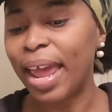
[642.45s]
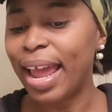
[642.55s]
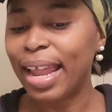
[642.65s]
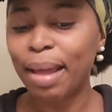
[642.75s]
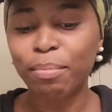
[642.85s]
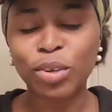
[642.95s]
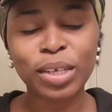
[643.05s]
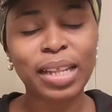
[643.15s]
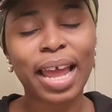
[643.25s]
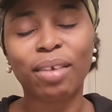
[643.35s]
And I'm
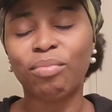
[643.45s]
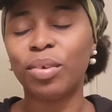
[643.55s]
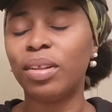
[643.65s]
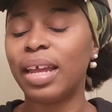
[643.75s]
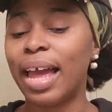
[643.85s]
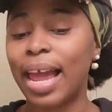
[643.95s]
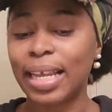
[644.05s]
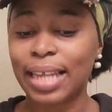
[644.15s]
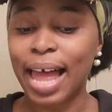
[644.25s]
just like, really, guys,